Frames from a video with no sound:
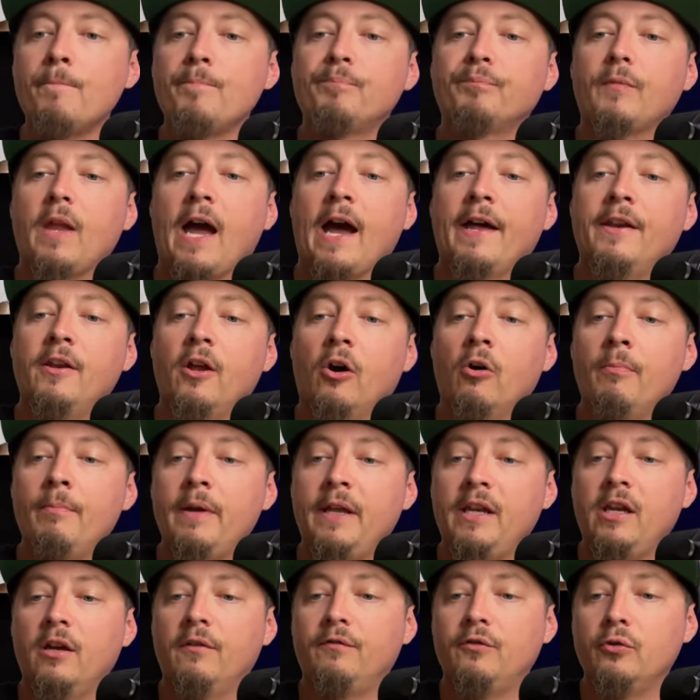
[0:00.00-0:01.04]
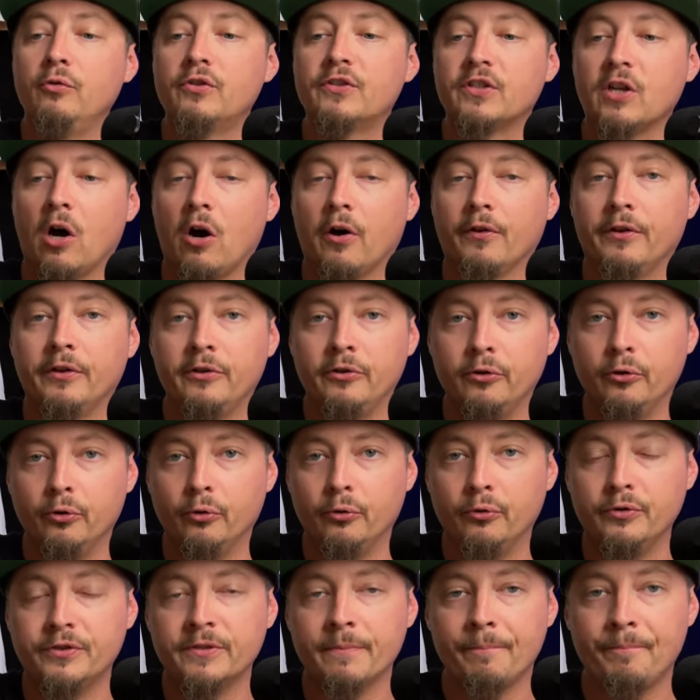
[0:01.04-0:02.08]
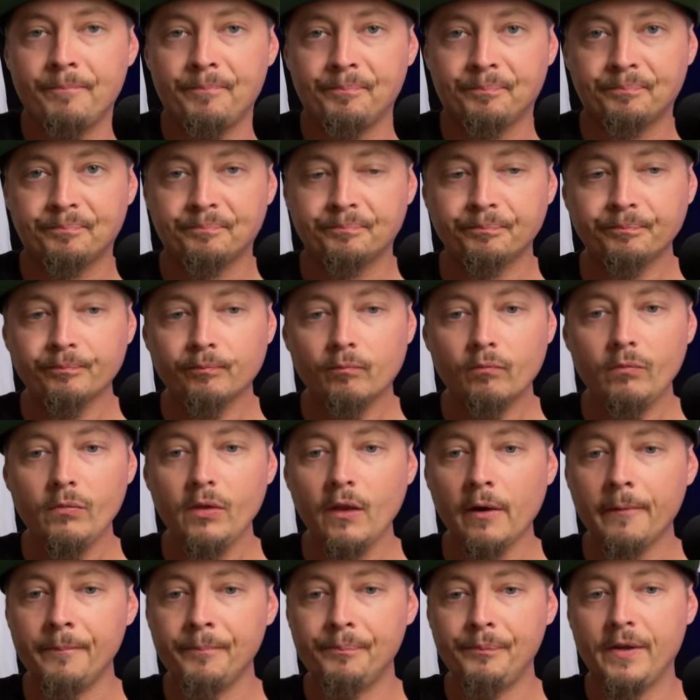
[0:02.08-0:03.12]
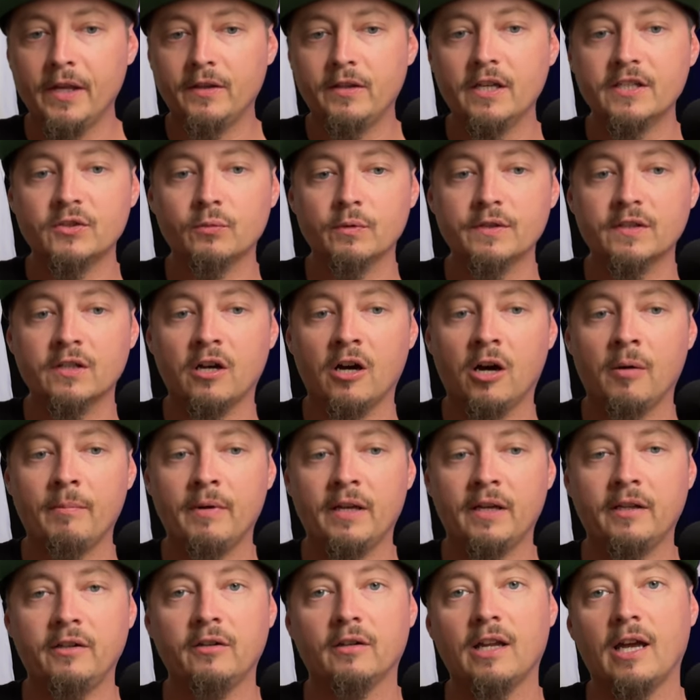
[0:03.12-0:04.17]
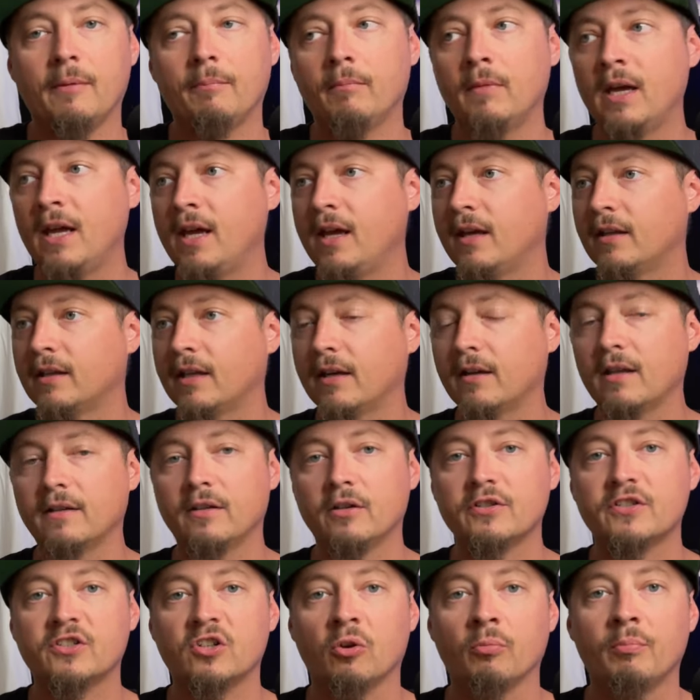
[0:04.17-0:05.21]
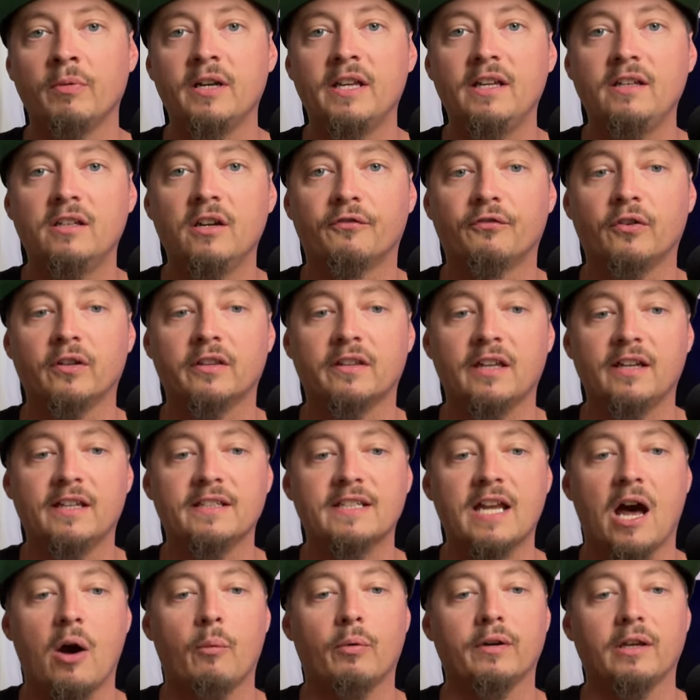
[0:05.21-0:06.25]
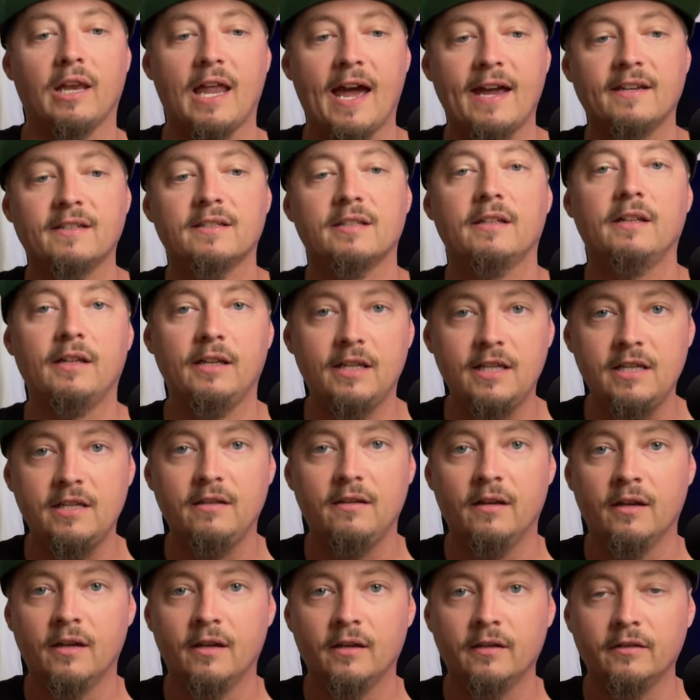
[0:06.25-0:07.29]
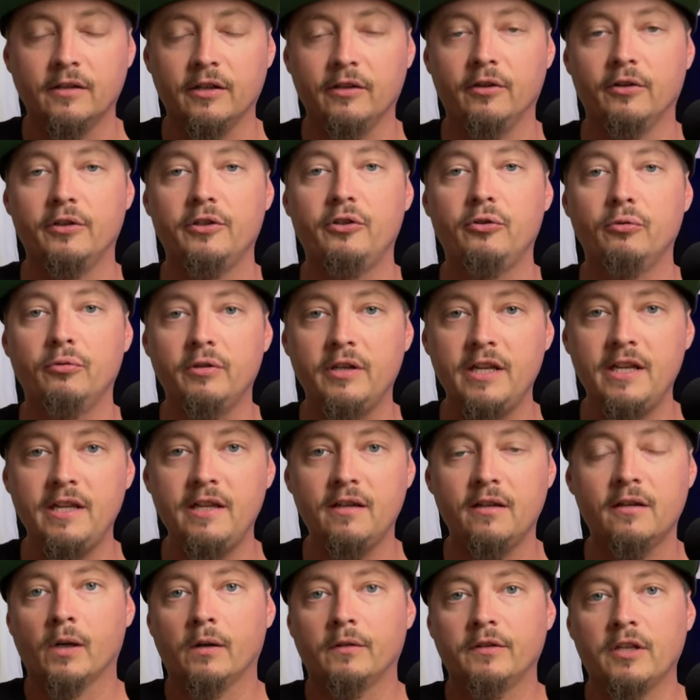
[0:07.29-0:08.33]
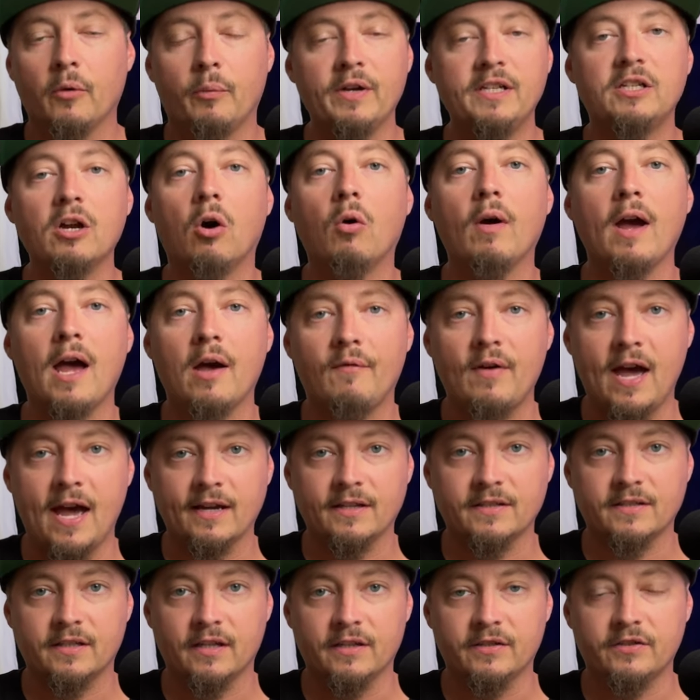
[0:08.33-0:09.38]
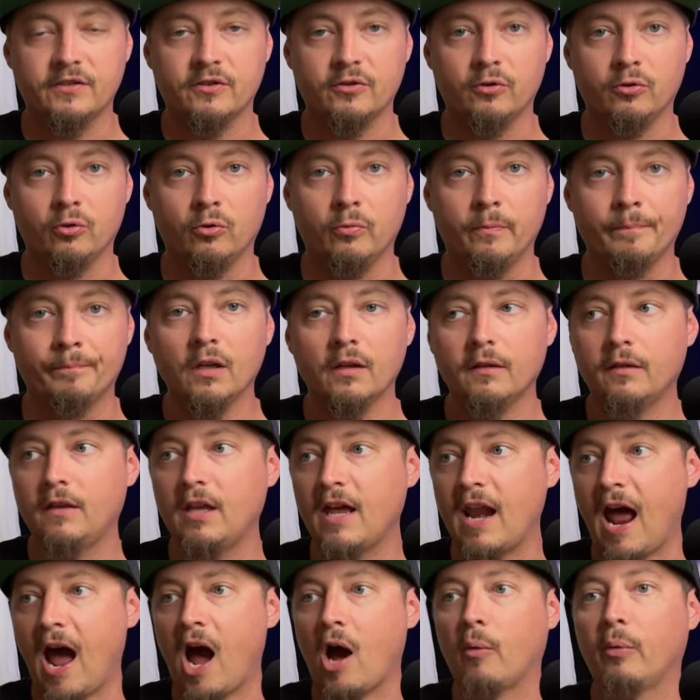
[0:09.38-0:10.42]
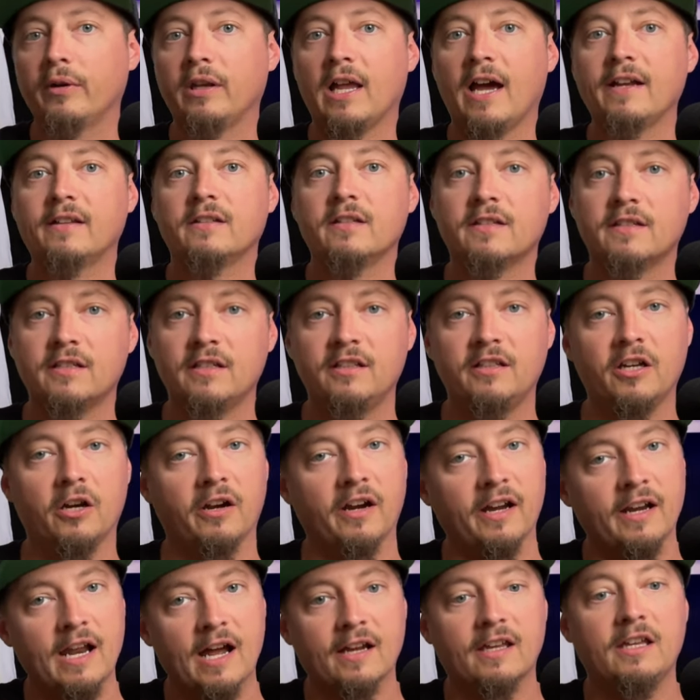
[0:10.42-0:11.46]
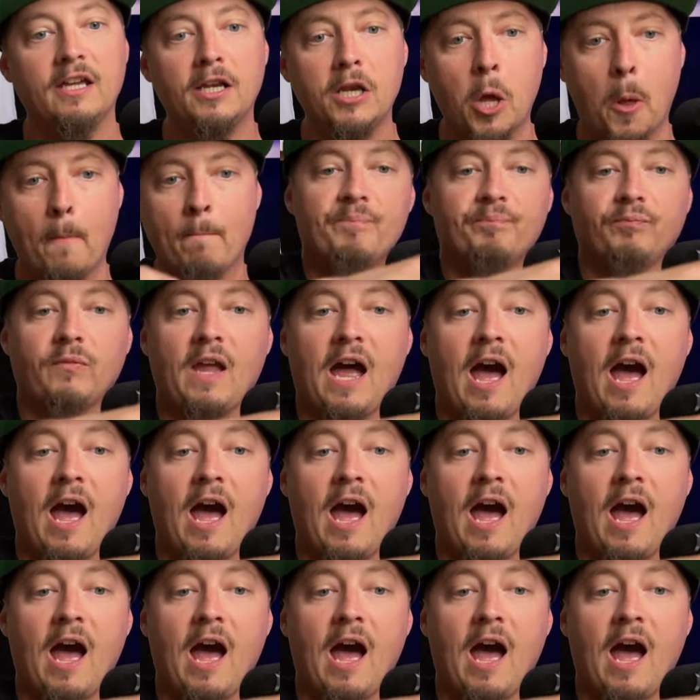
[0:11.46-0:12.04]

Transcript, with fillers: I know many of you saw the news that this was coming and you're like, man, like there's so many different things I would like to eat that are unique that we don't have access to that I would like to see there. And I get it.